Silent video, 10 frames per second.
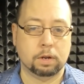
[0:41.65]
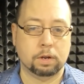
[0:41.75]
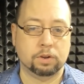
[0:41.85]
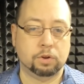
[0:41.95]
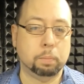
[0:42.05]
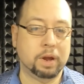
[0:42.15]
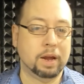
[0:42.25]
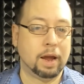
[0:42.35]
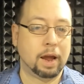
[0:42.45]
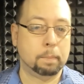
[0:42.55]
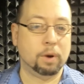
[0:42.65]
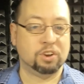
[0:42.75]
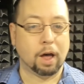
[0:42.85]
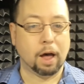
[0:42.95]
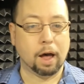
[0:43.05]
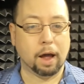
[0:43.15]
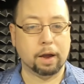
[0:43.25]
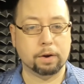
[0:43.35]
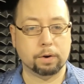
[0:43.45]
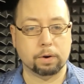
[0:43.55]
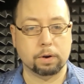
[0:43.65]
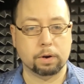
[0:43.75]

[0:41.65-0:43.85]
to be a much higher,